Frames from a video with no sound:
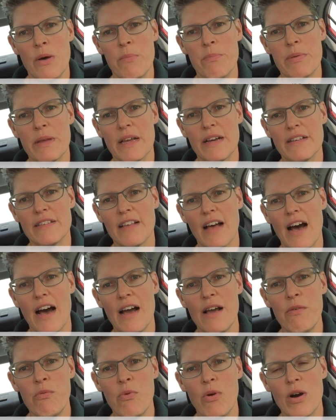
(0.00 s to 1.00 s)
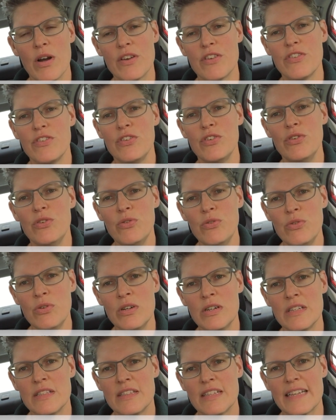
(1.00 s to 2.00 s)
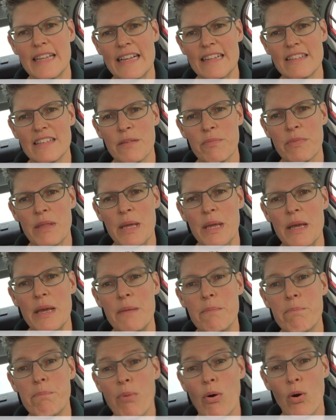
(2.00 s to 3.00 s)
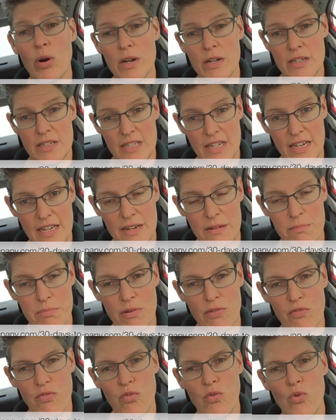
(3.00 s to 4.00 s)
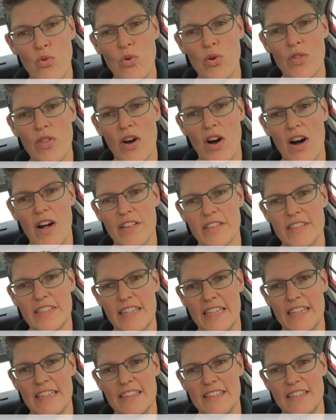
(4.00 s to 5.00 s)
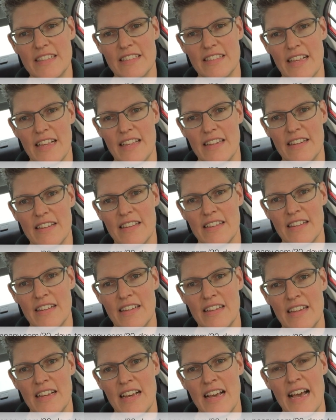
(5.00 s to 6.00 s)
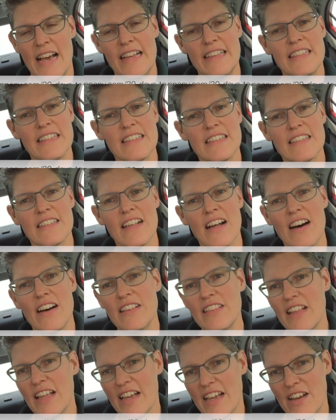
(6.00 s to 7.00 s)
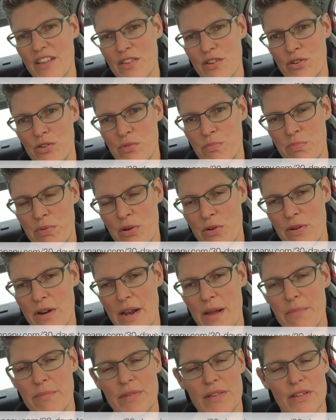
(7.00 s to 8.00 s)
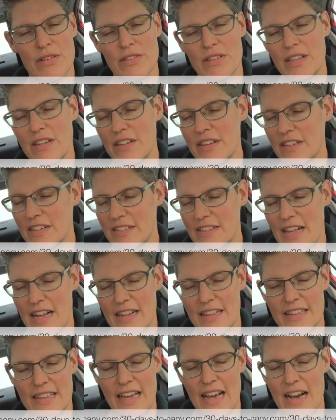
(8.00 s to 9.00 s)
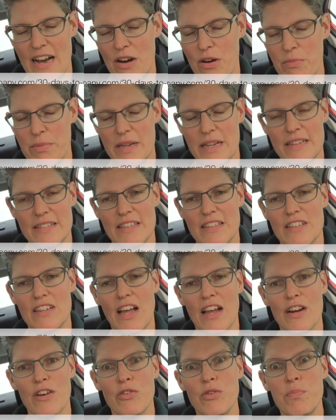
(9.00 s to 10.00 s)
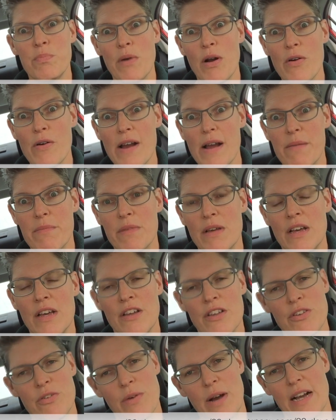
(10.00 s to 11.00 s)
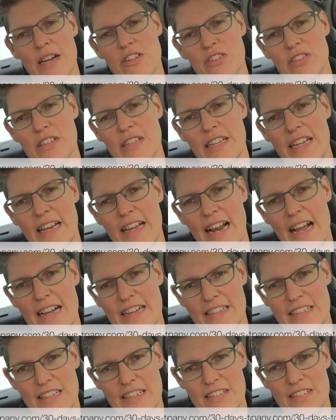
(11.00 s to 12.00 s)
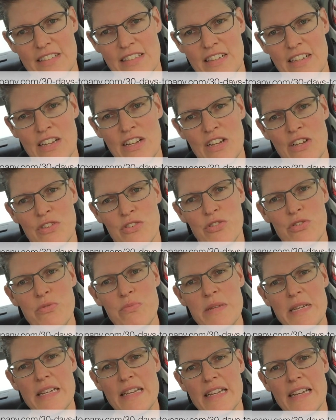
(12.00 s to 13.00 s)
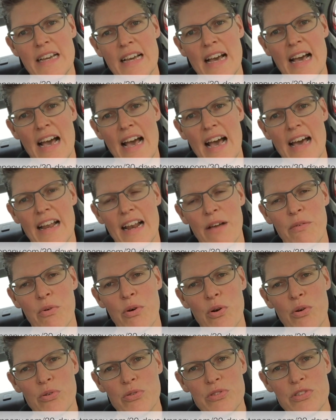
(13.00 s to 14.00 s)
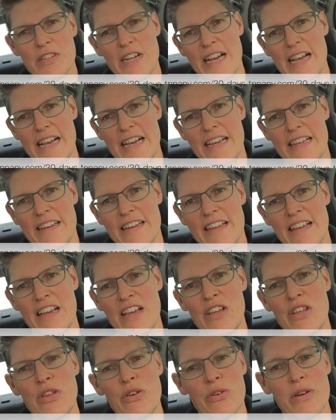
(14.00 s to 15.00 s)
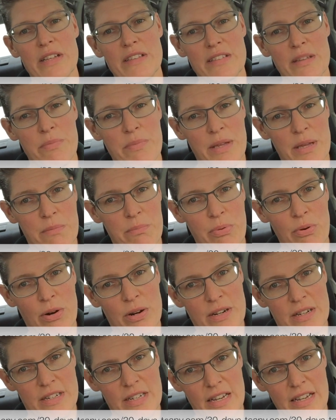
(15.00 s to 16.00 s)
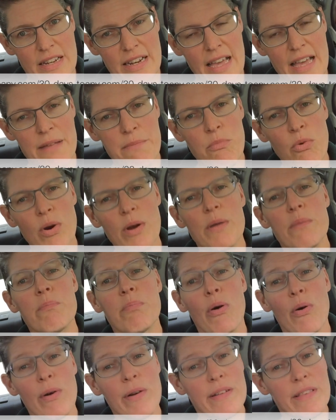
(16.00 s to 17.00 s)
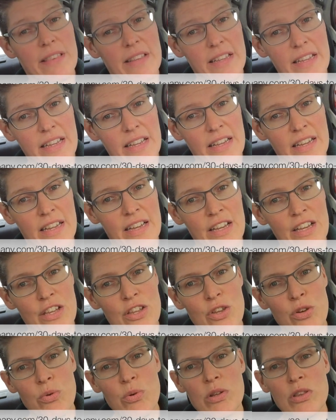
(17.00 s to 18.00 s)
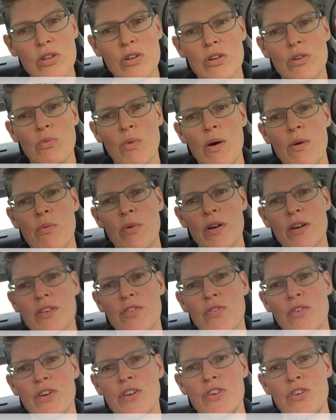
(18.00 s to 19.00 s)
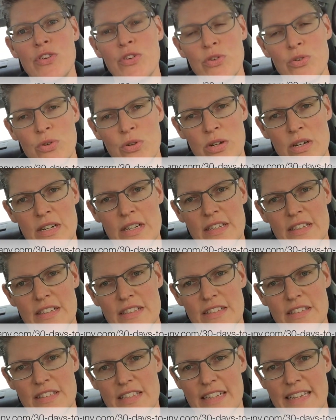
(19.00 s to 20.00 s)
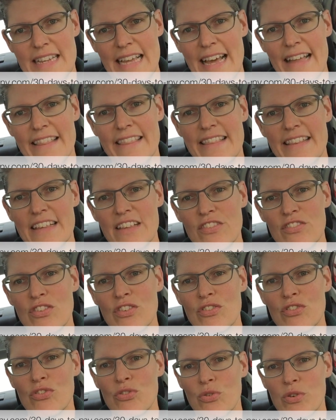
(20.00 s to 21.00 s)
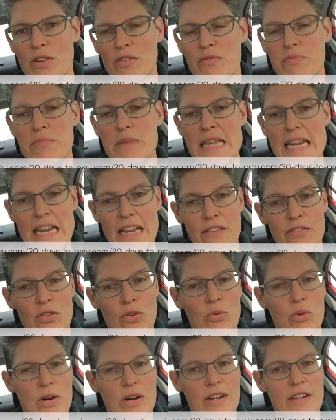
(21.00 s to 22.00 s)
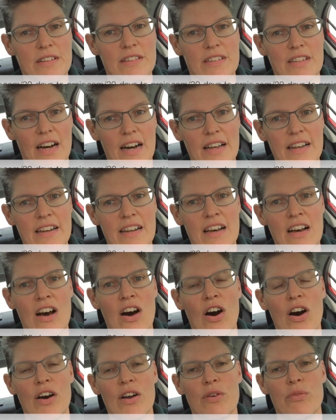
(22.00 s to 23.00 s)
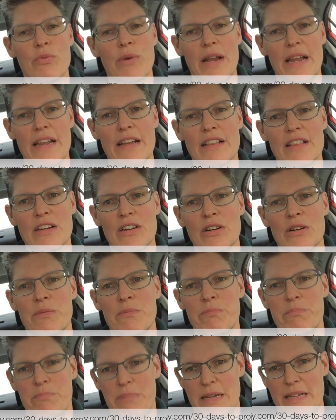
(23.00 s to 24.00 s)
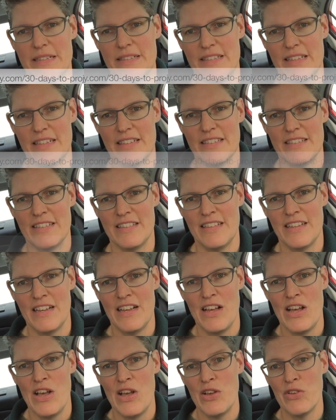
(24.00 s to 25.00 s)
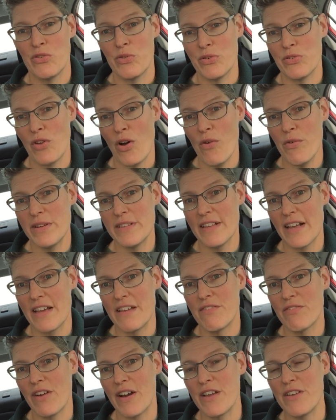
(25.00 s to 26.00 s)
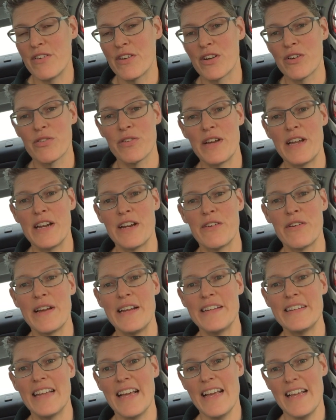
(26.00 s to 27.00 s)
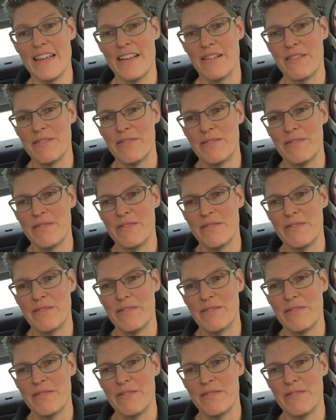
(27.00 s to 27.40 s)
because I want you to get something important done before the holidays descend. And this is unlike other group programs. It'll tell you exactly how, because it's not a group program. You actually get access to me, and I will hold your hand. You'll get something important done. And more importantly, you will learn what works for you to get this sort of meaningful work done on a regular basis. So as always, I invite you to create a great day.